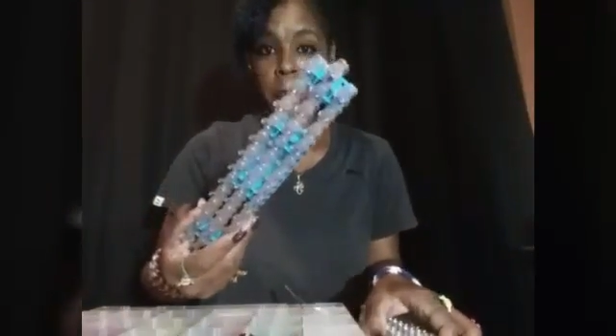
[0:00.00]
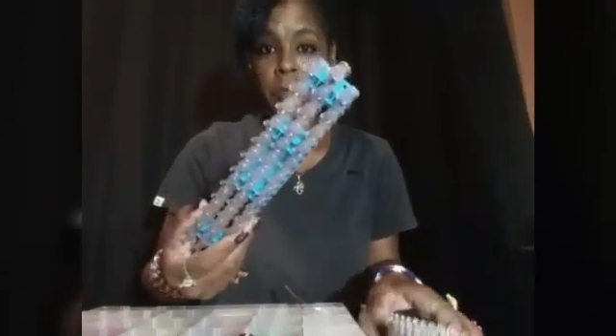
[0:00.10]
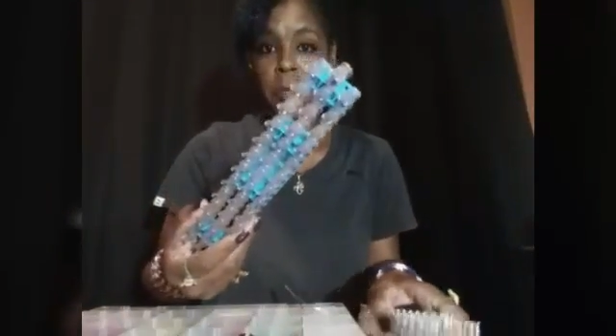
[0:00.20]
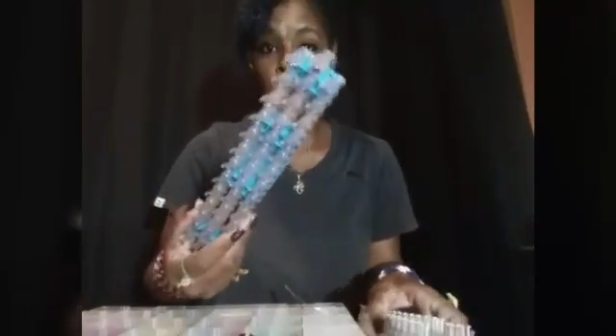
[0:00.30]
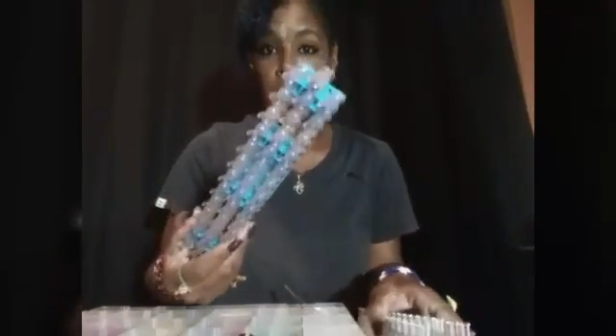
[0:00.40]
up
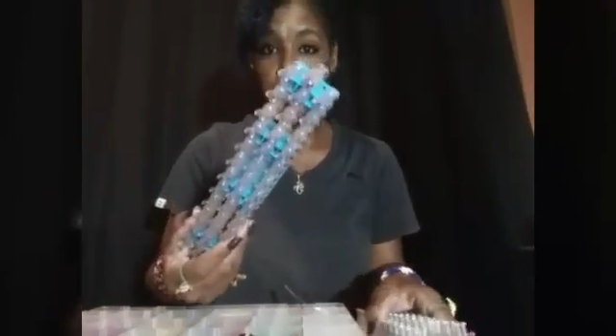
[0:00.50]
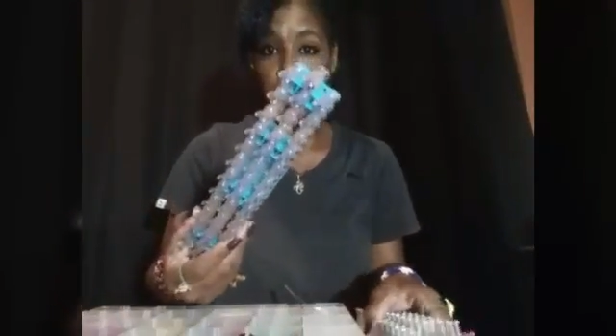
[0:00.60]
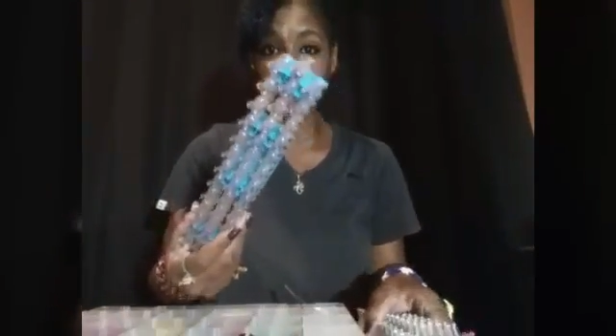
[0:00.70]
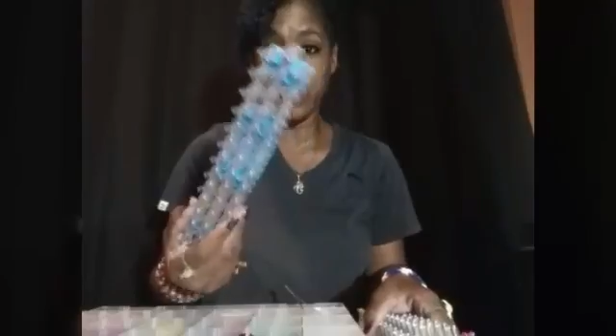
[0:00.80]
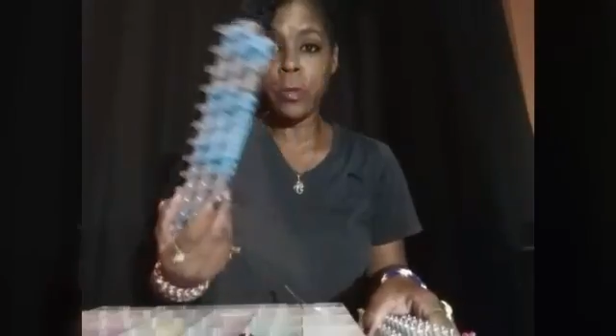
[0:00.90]
to the
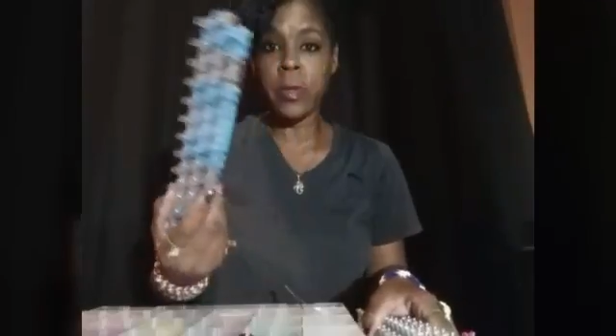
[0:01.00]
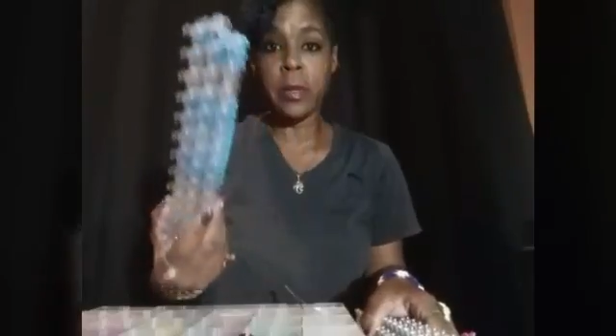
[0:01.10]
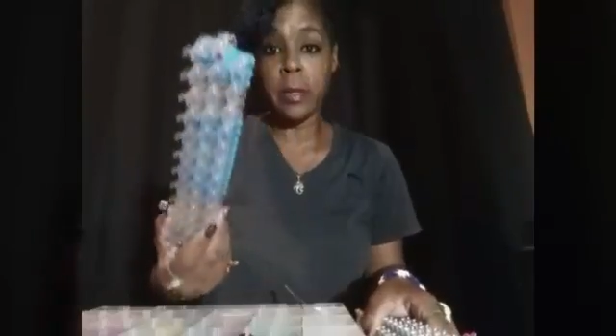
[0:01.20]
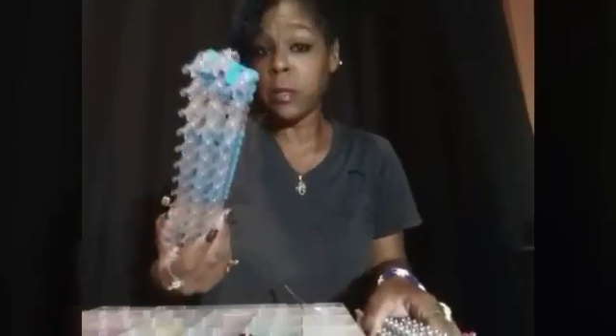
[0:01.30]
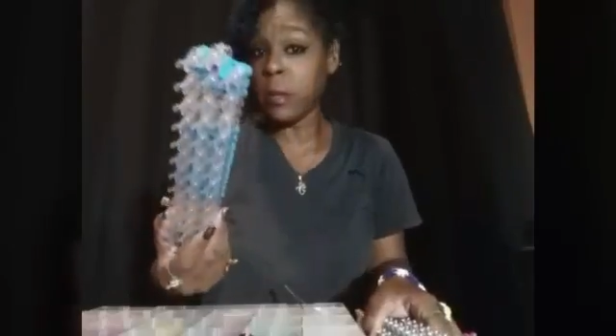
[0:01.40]
Rainbow Loom.
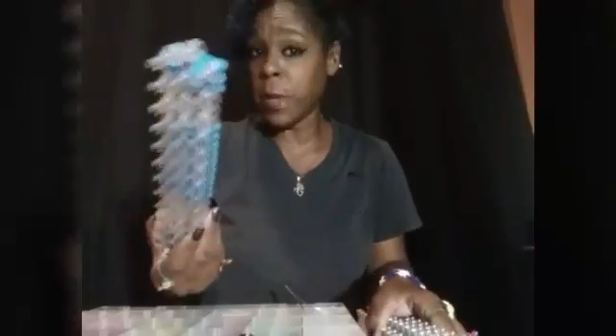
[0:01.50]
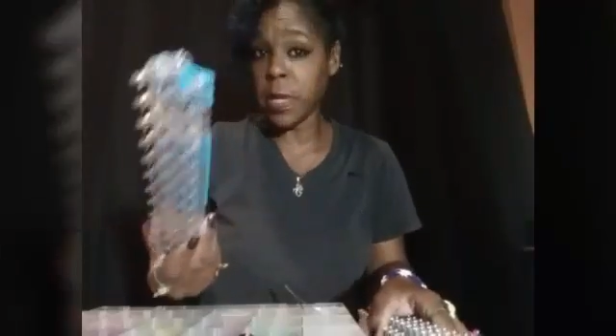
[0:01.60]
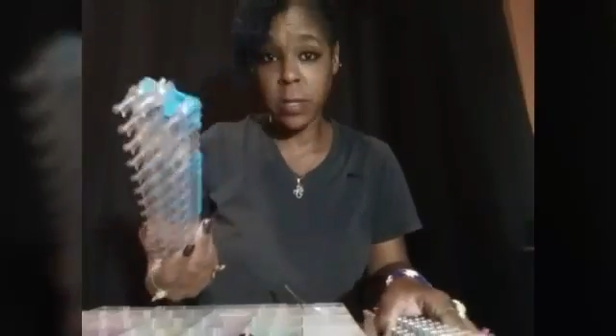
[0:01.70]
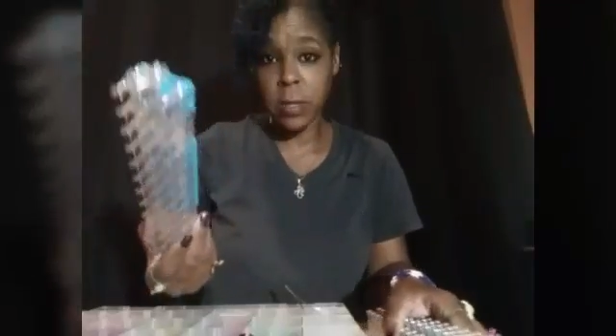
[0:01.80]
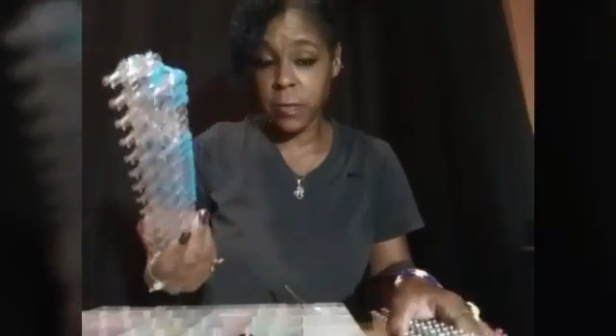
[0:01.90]
It is the
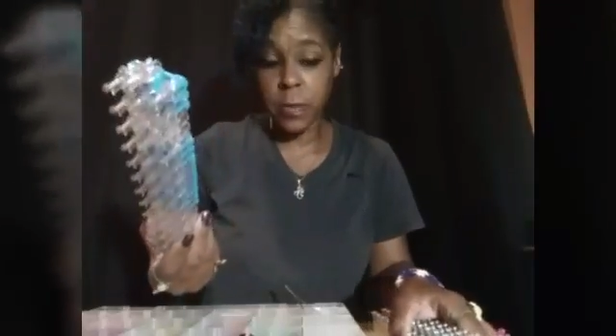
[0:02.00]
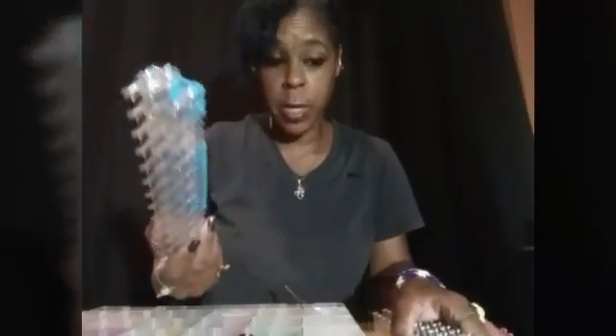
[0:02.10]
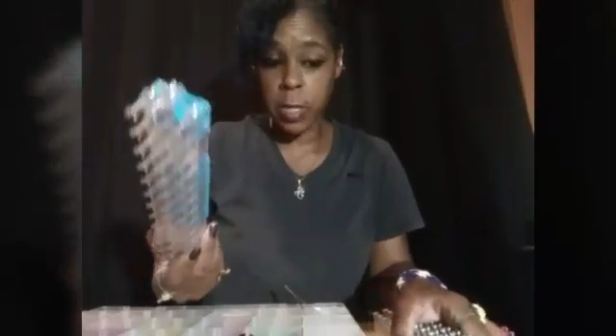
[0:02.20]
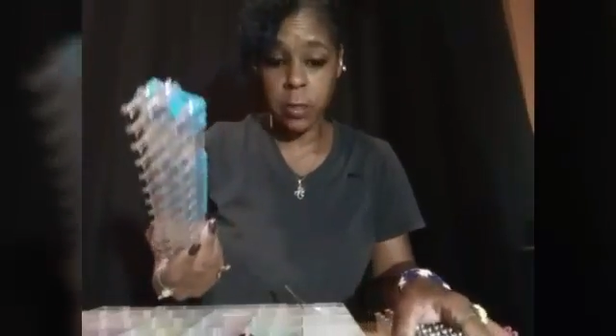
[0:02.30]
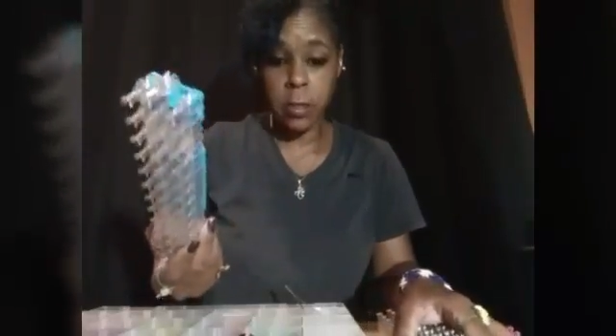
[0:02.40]
best of the
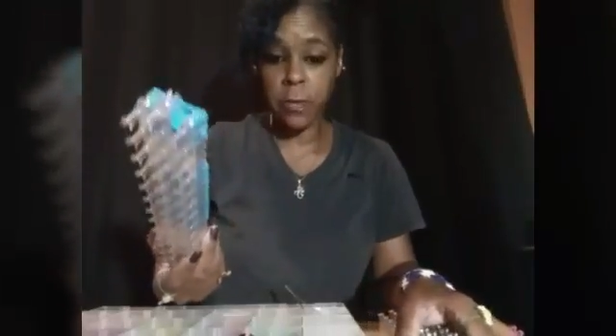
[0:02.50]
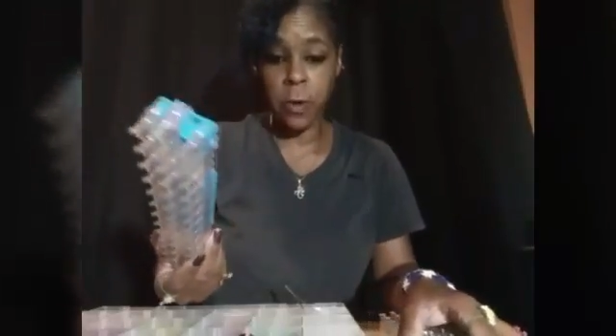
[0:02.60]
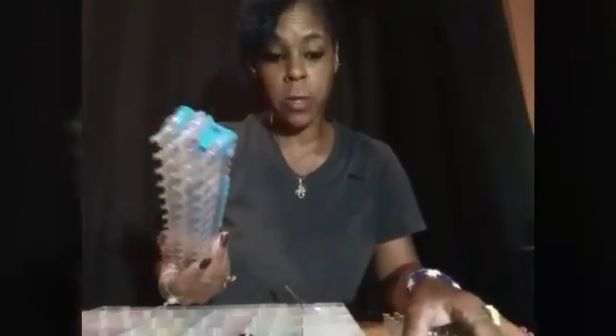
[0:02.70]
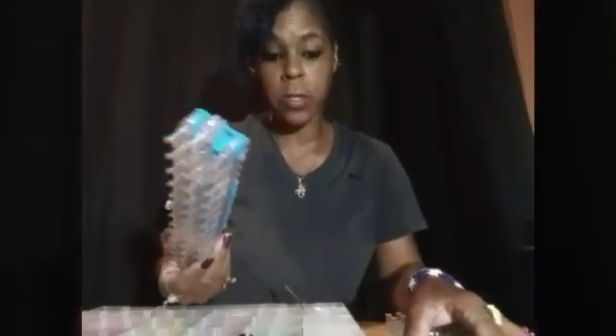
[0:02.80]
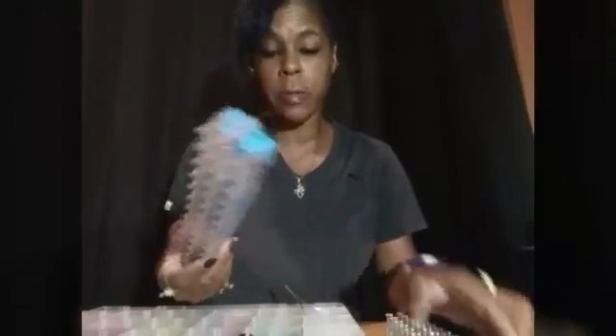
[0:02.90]
best as
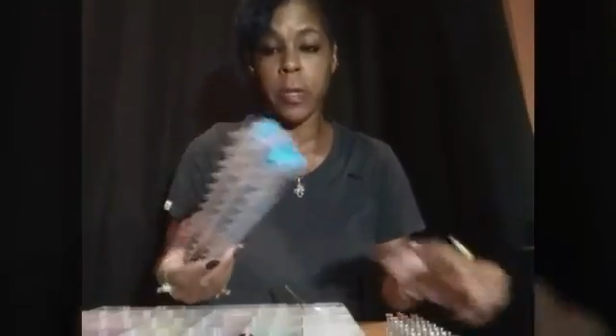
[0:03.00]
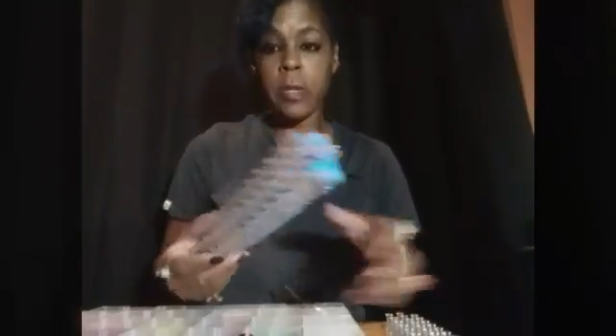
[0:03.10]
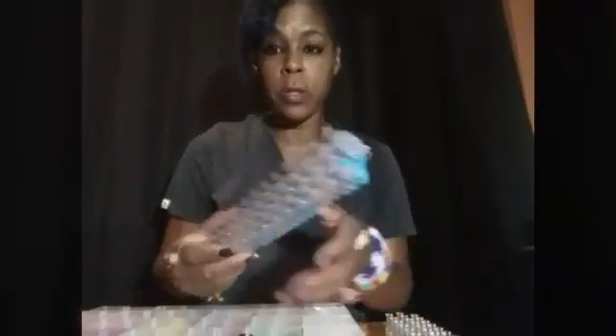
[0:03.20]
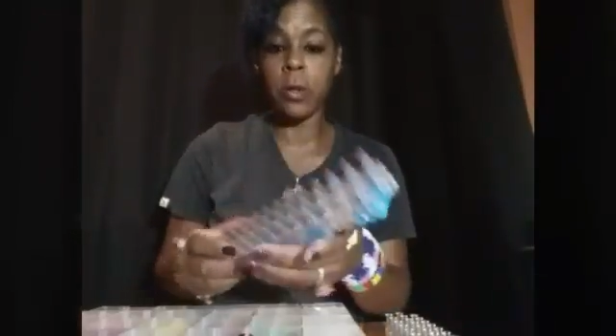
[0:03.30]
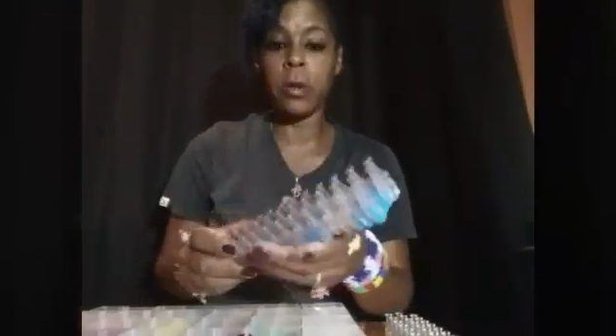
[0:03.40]
far as I'm
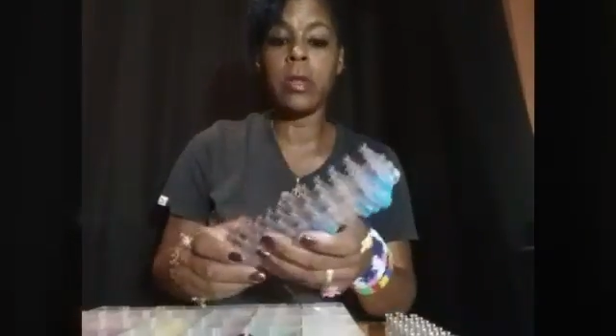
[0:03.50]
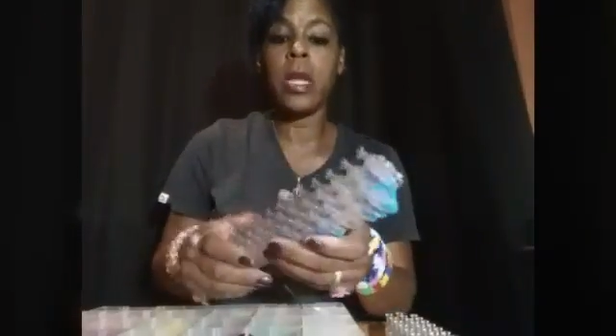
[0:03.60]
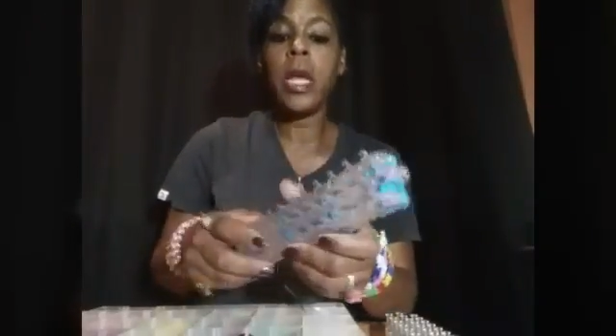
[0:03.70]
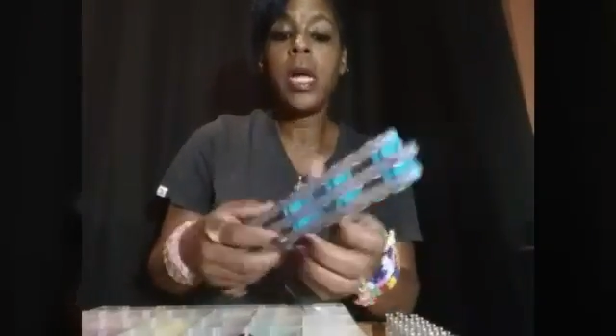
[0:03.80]
concerned.